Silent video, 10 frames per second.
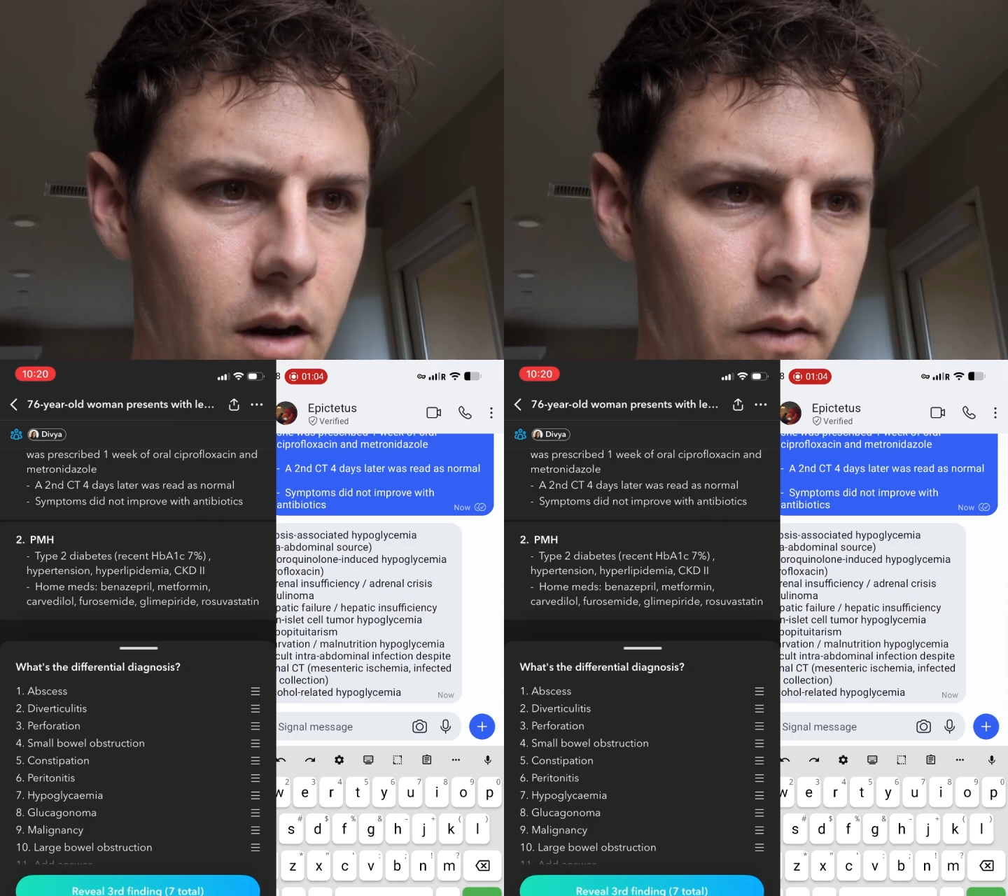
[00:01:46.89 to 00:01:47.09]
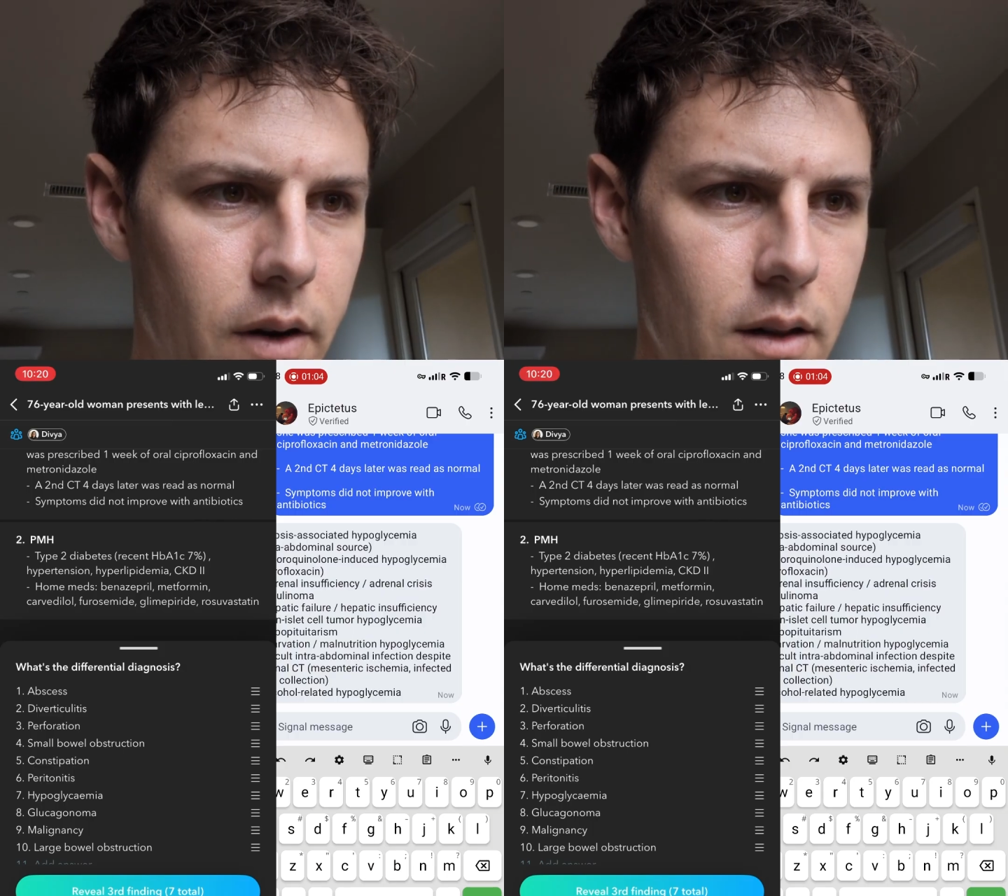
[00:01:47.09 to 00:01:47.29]

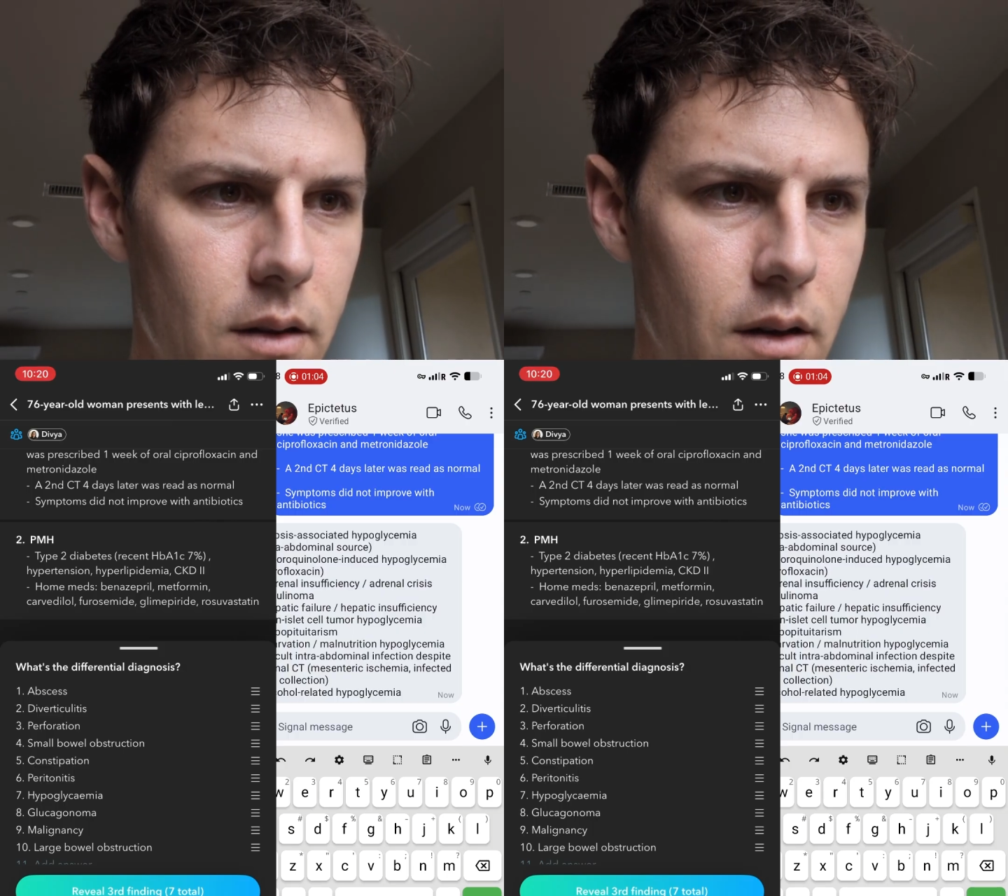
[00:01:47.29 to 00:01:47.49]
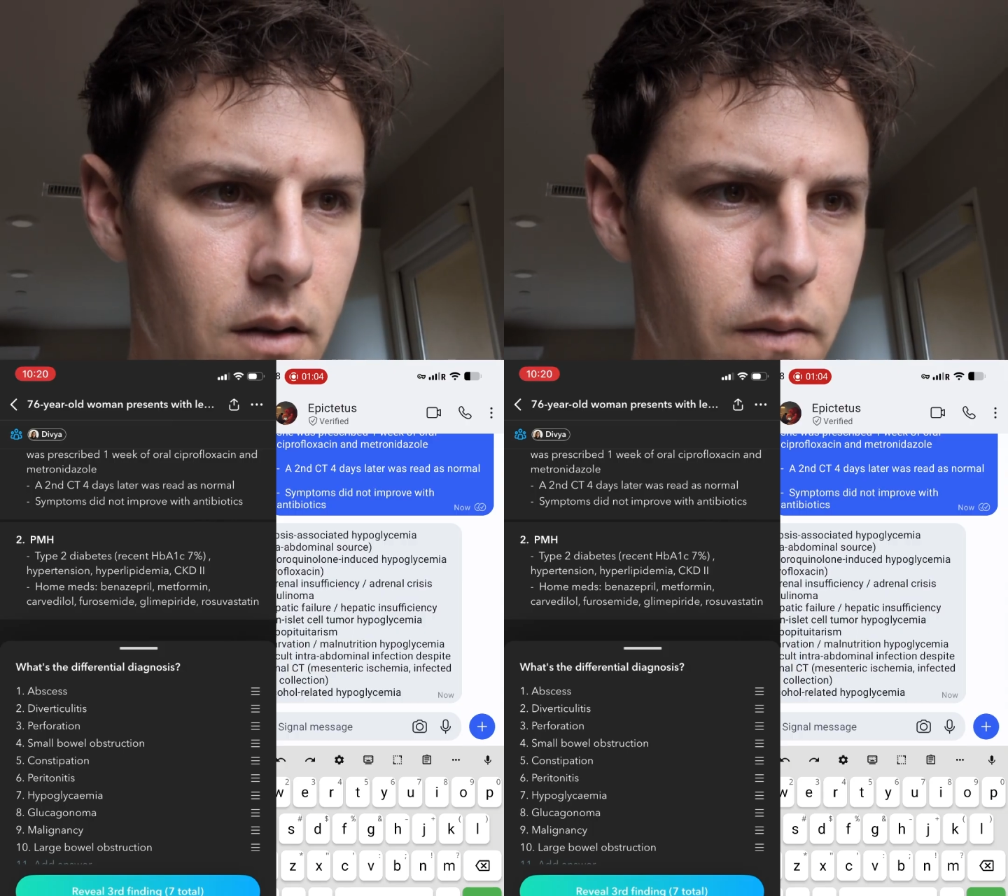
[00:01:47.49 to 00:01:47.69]

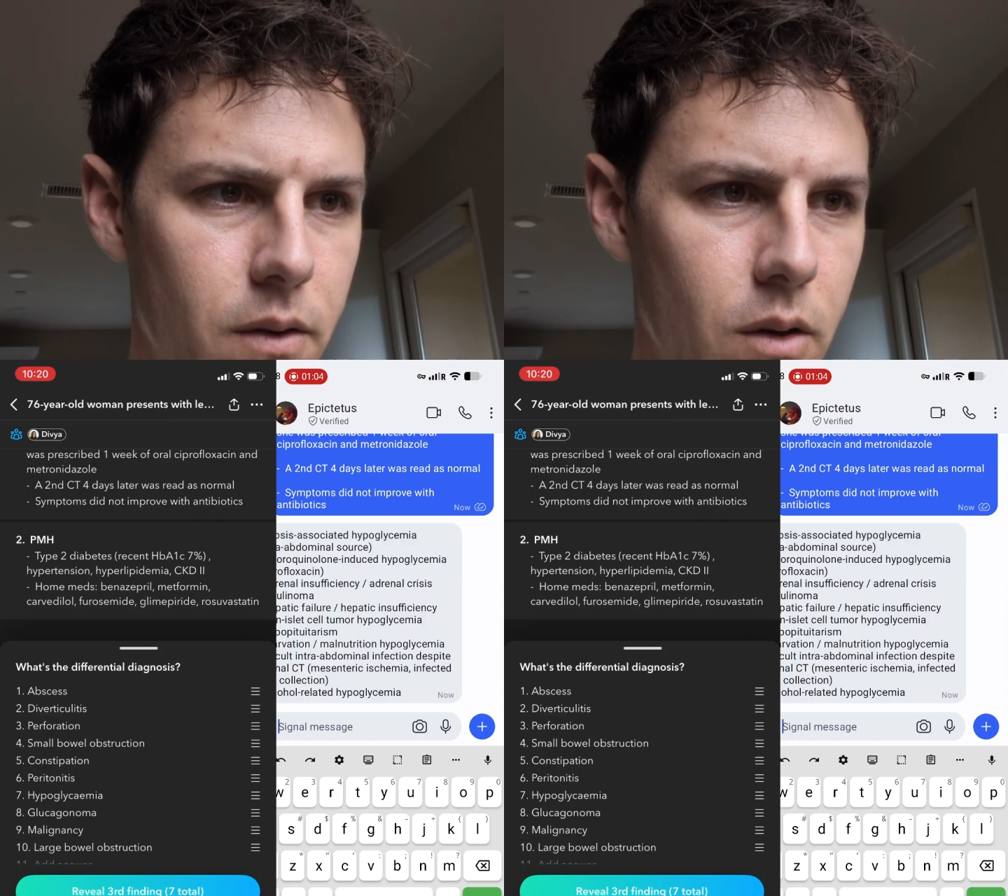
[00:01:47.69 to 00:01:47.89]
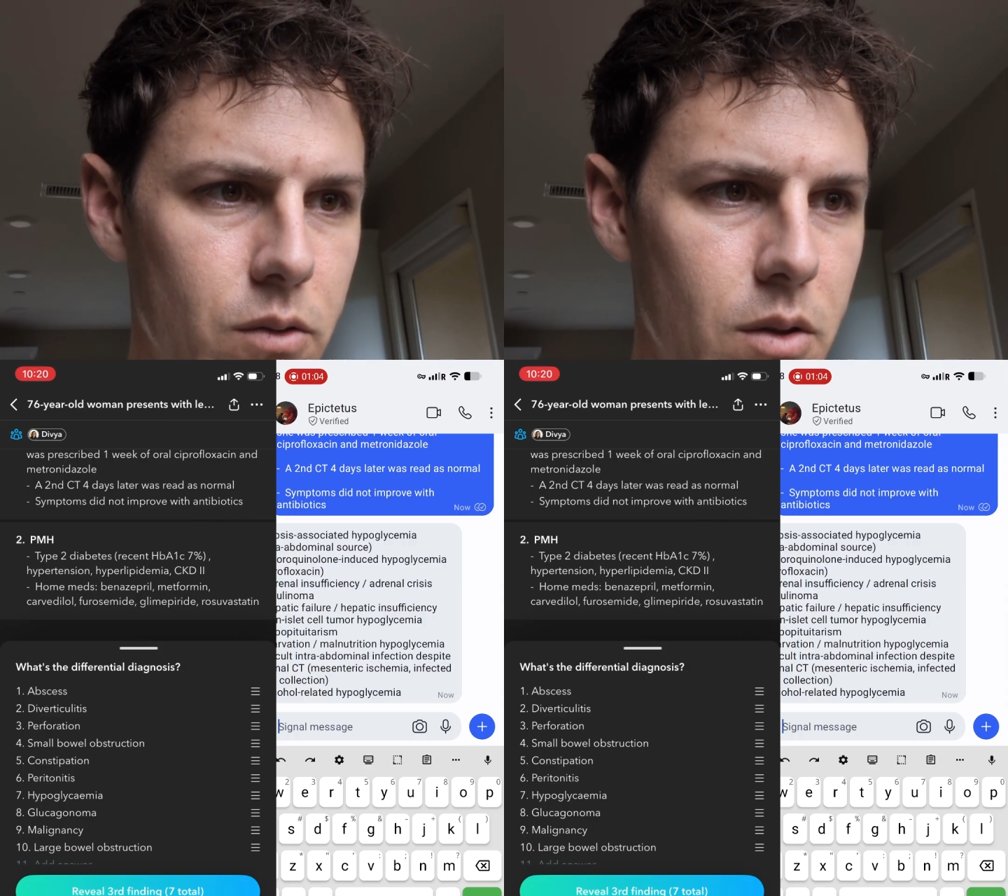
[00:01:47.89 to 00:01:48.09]
carvedilol,
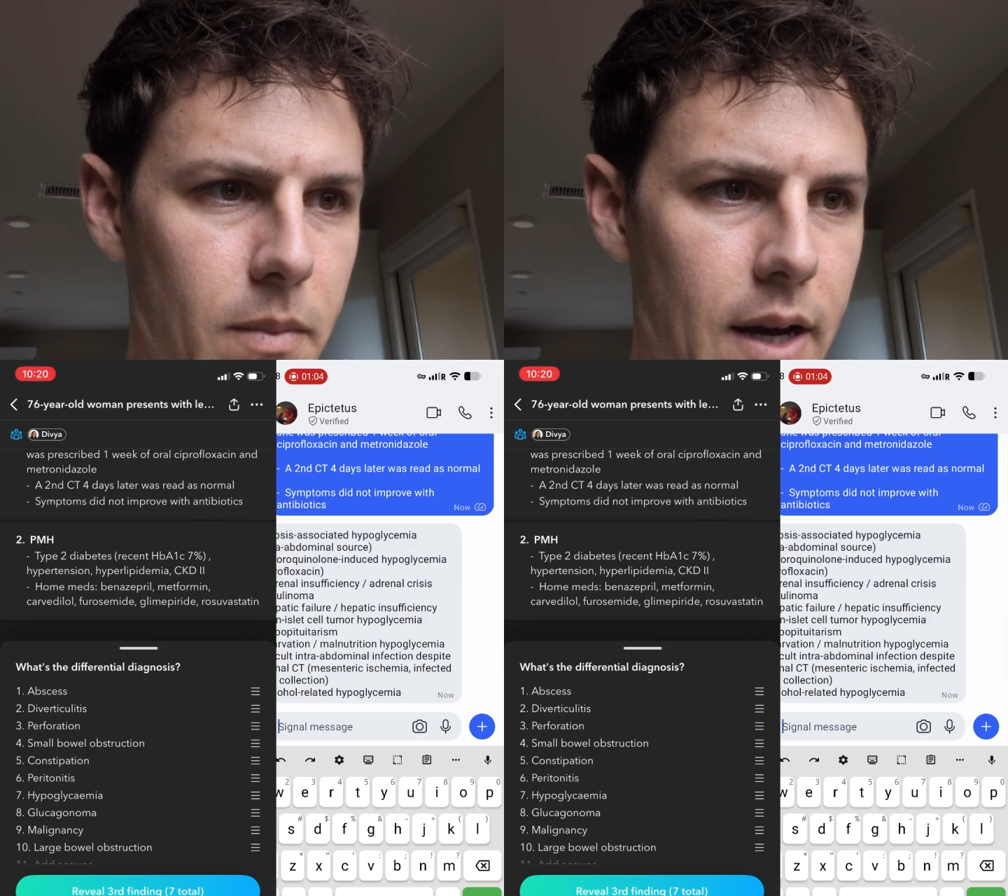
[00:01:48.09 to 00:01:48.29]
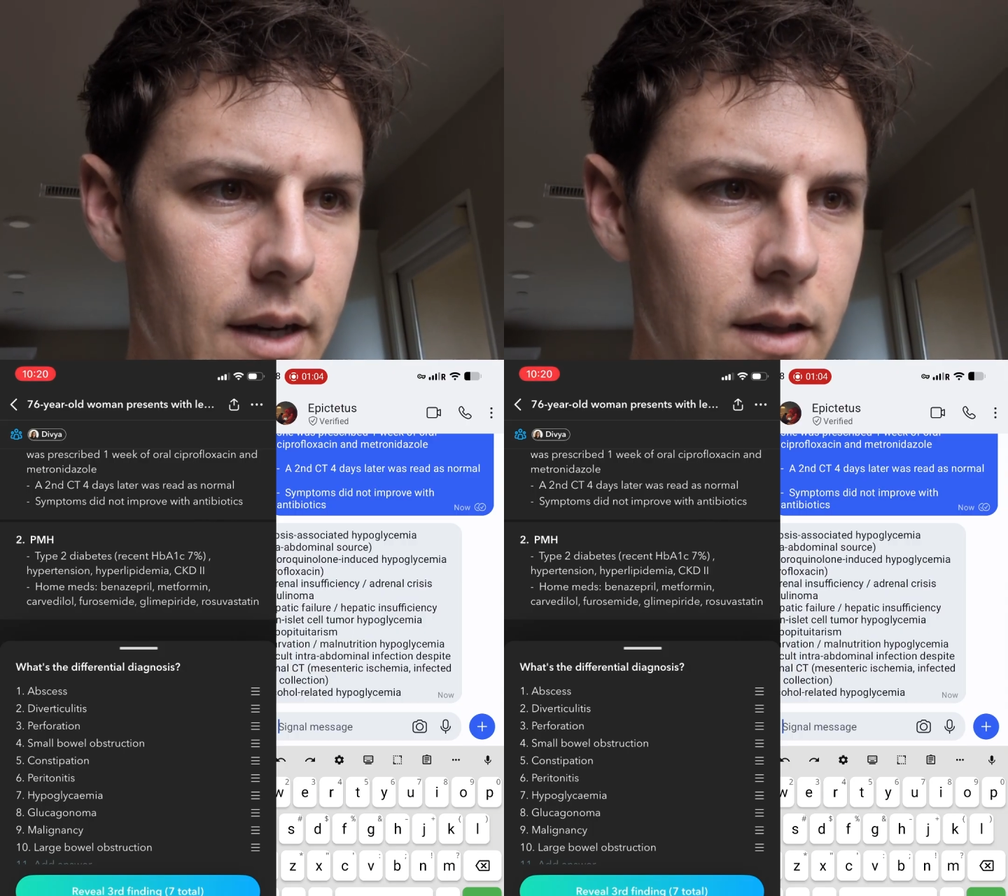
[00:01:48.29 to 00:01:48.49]

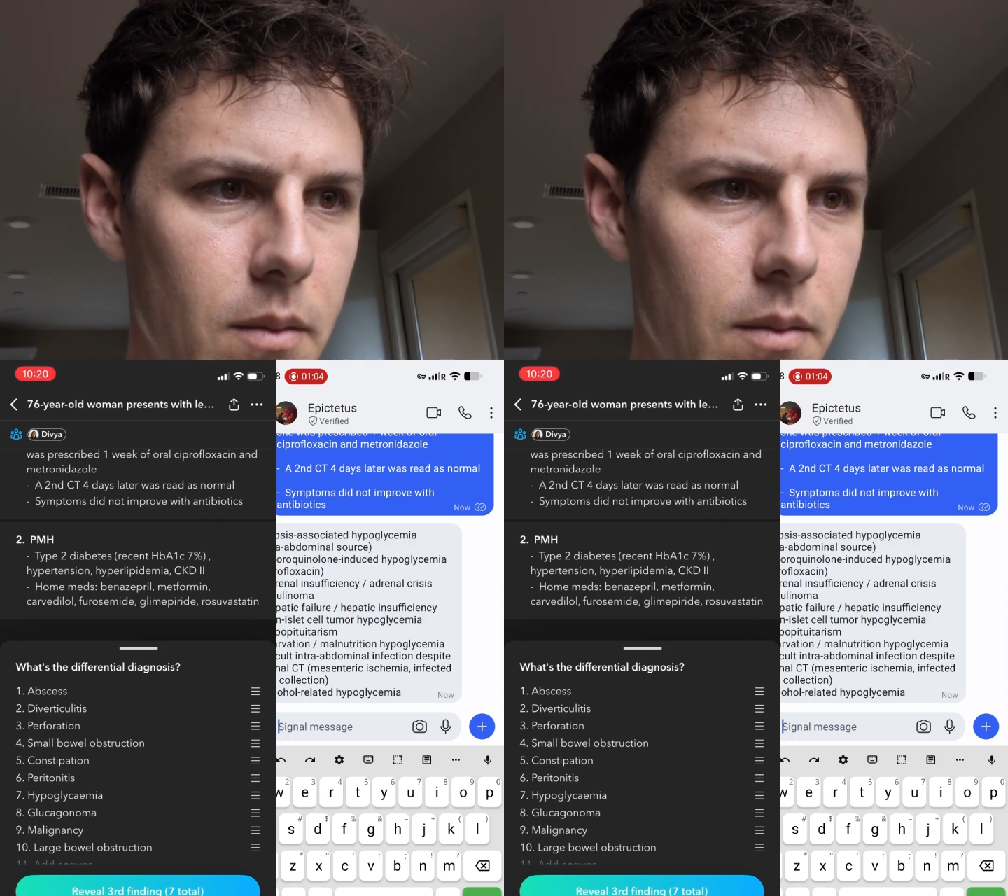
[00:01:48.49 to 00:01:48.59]
furosemide,